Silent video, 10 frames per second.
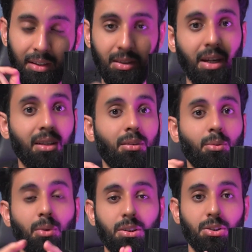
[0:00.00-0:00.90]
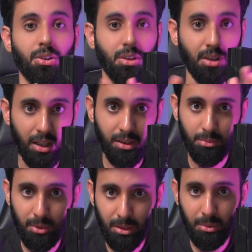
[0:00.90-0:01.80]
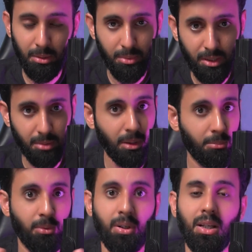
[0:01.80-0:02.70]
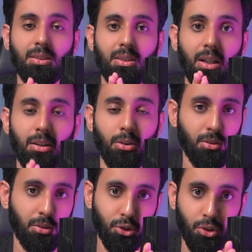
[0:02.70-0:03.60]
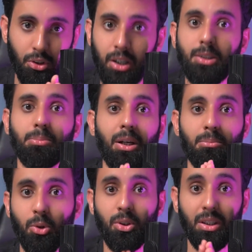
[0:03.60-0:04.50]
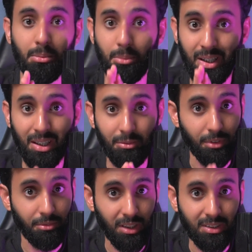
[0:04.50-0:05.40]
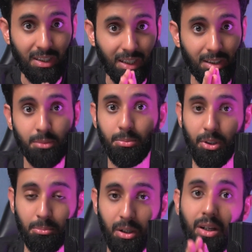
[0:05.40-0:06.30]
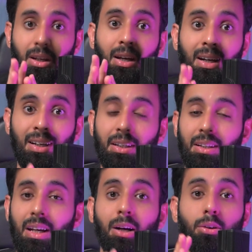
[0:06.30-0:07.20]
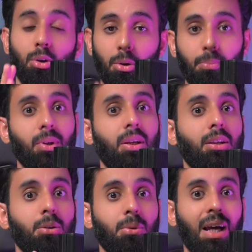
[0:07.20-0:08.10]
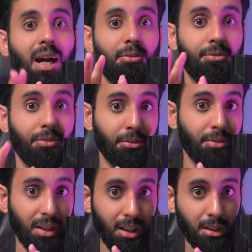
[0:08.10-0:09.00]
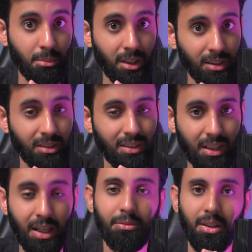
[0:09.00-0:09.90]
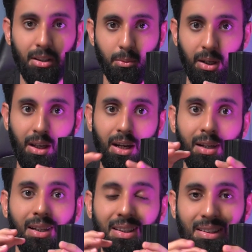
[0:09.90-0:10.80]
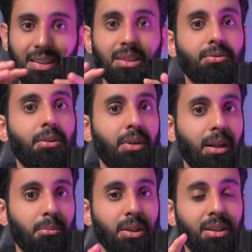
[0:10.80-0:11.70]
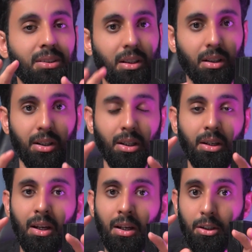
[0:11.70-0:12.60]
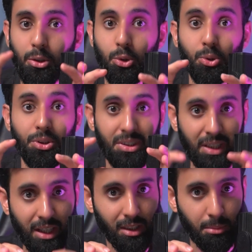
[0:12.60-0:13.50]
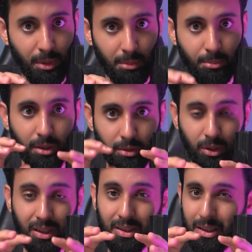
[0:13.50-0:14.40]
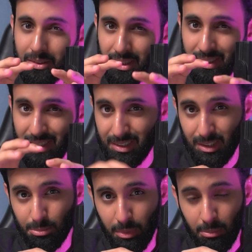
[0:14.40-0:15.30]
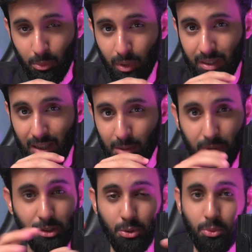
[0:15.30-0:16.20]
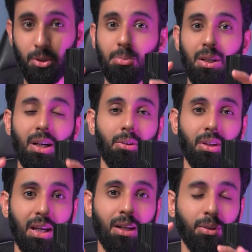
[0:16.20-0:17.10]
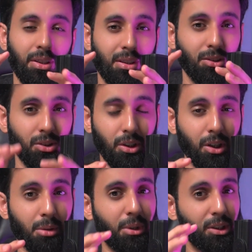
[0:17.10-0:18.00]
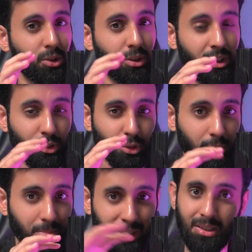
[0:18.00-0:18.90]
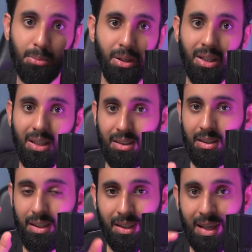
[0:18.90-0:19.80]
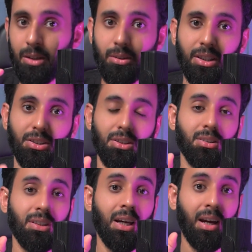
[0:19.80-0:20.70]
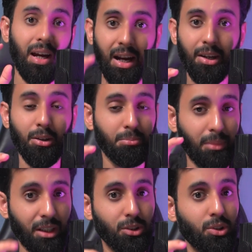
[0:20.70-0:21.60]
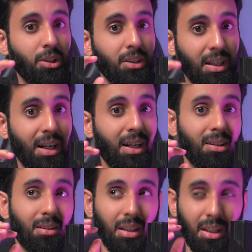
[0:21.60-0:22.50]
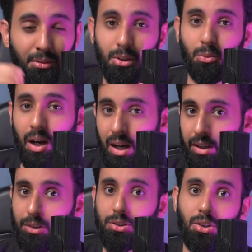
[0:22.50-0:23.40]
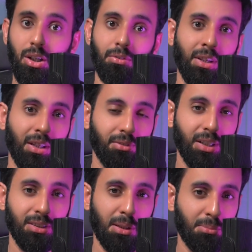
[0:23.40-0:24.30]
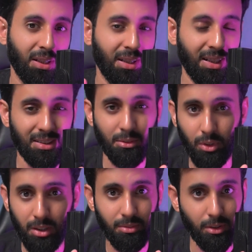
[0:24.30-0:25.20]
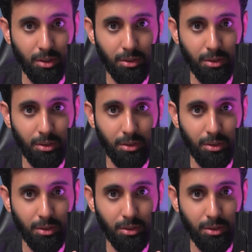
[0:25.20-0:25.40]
Then once you're done with the paper, remember what I said, you should not spend more than a minute and 15 seconds per mark. Now, hopefully you will have 15 minutes left at the very end. And these 15 minutes are to check the paper. Okay, now since this is paper one, that means you won't be allowed a calculator, so you got to make sure that you don't mess up any calculations, and you make sure that even while you're solving, if there's something that's involved